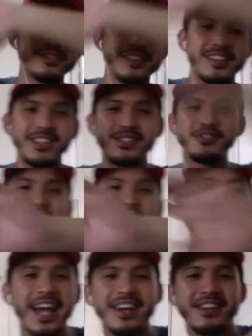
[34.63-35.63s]
You
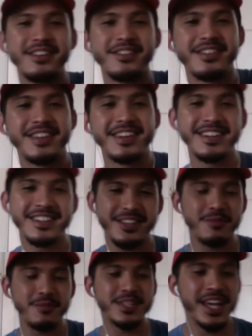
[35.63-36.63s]

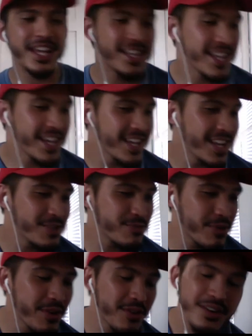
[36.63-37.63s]
know what I'm saying? Let's
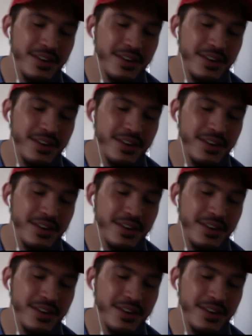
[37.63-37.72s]
roll.